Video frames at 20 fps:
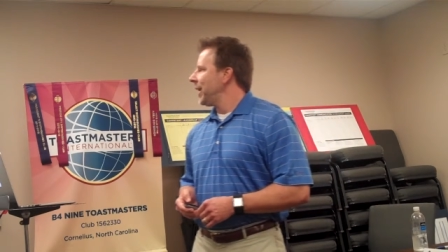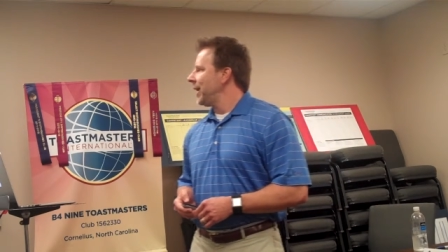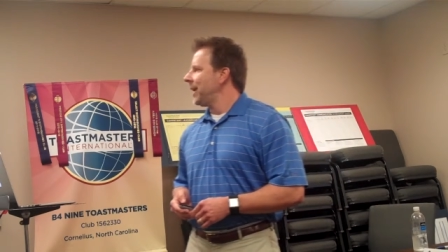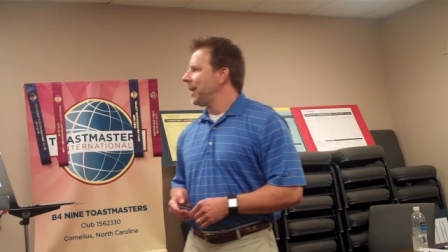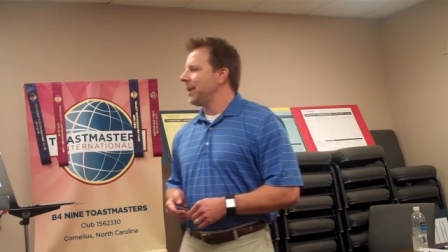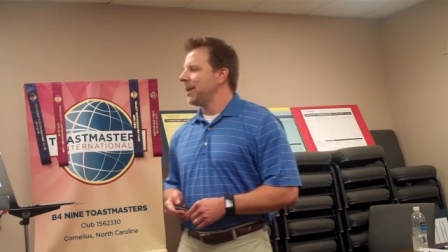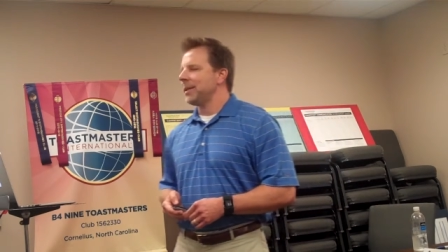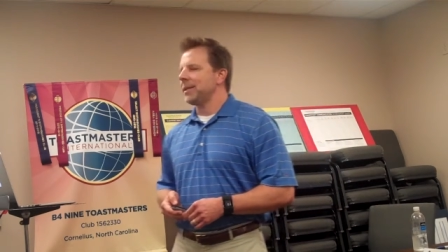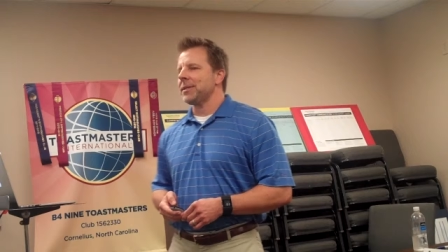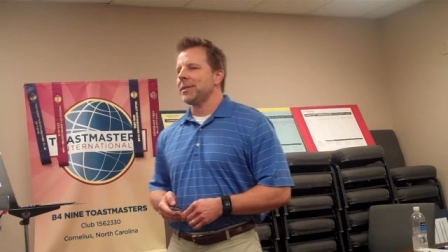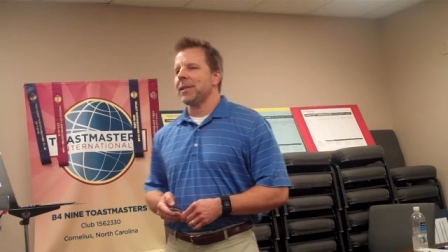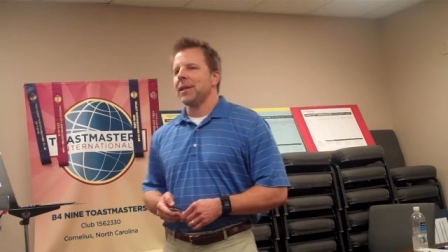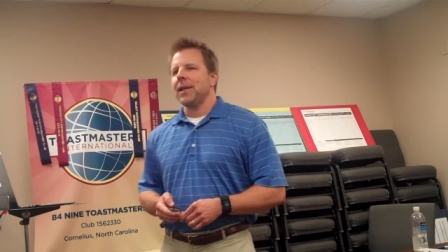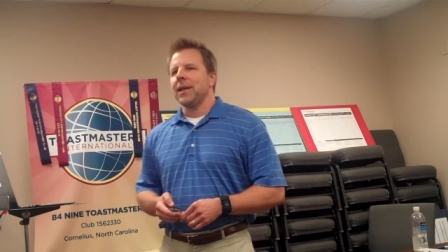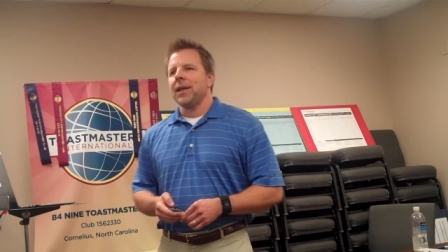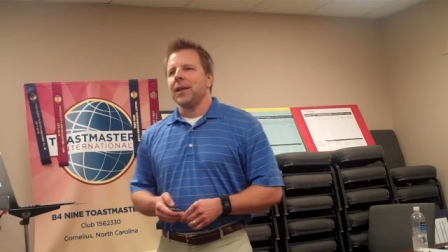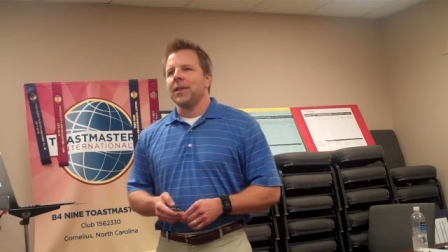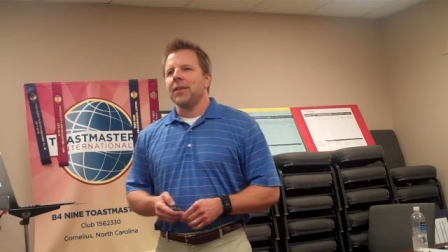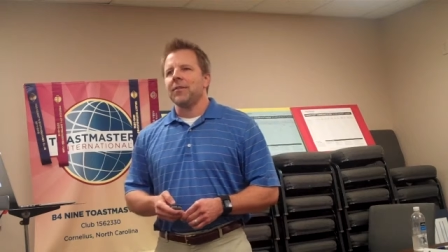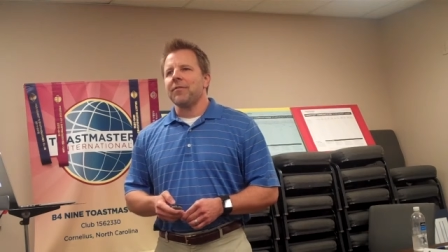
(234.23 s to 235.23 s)
is
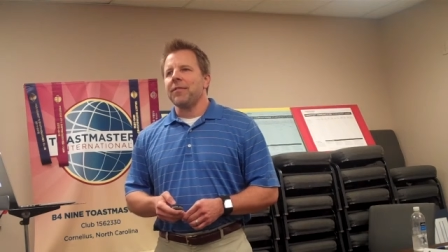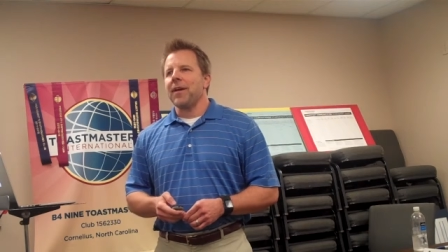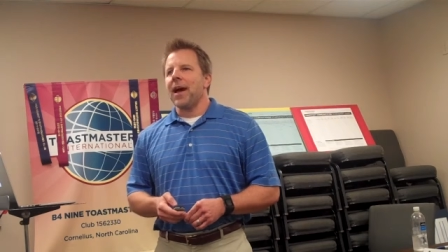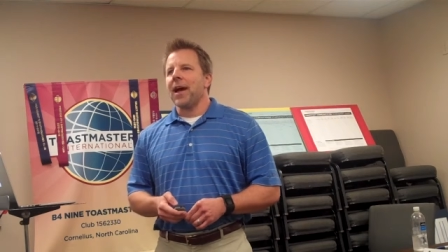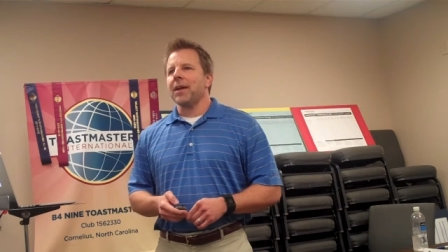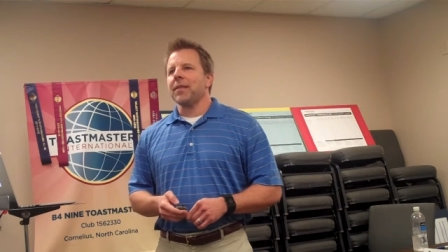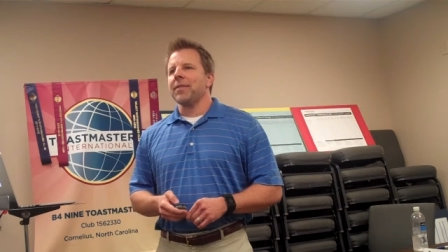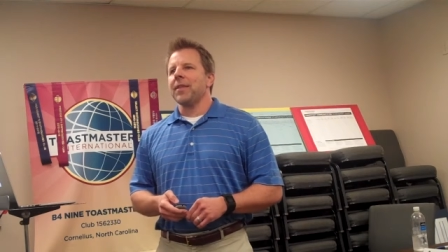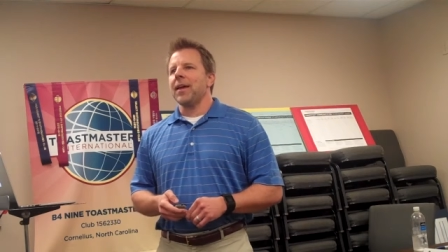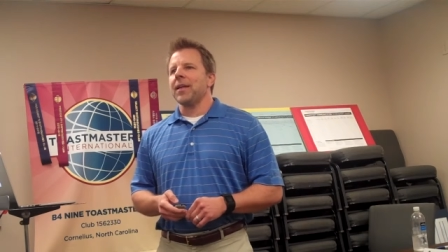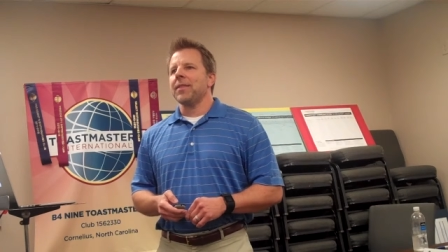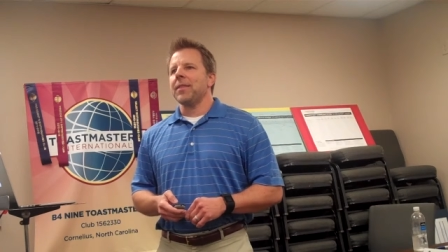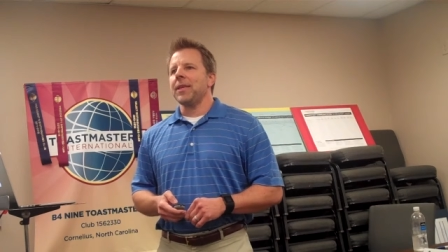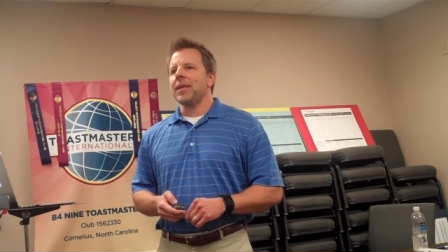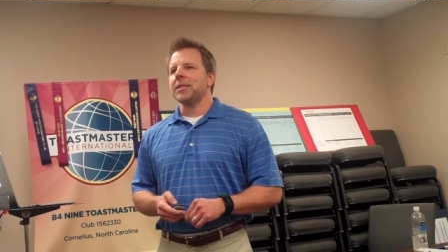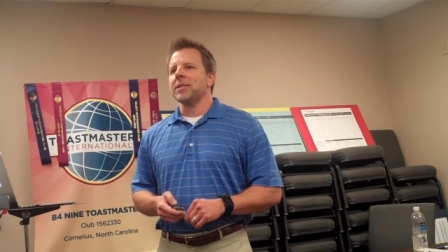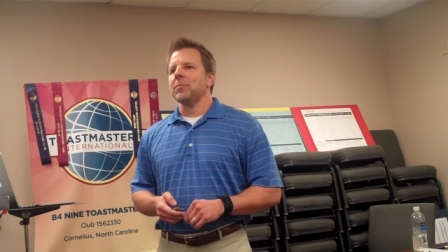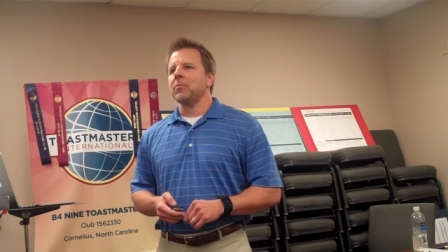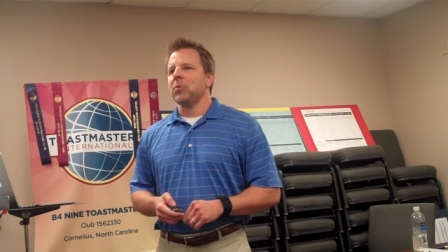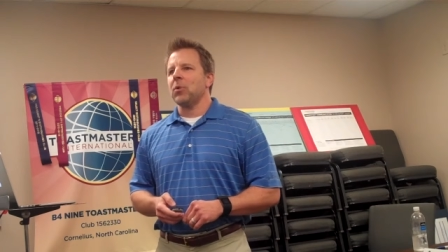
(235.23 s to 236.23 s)
the fact that
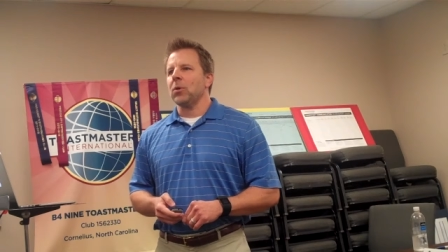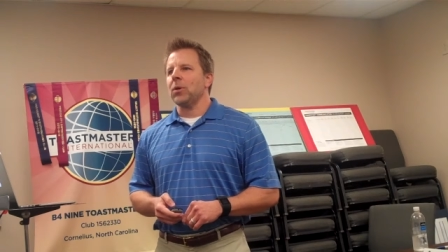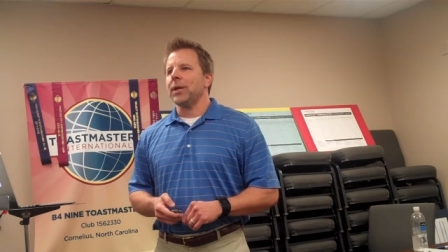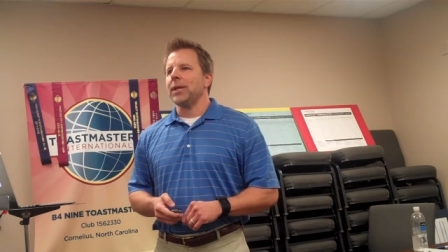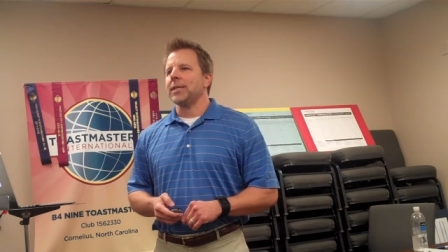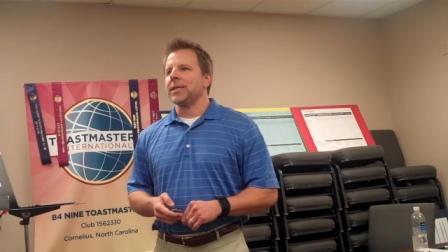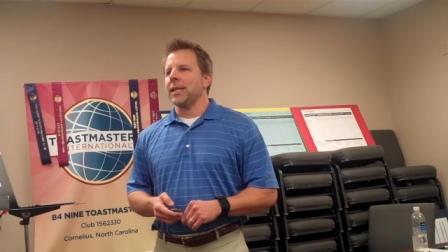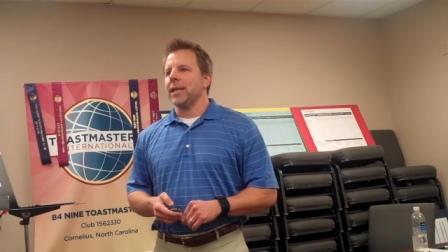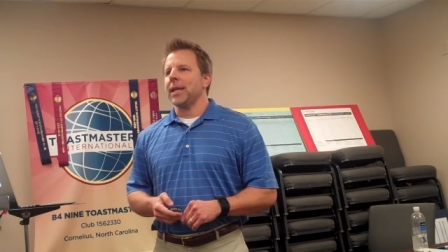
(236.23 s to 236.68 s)
these employees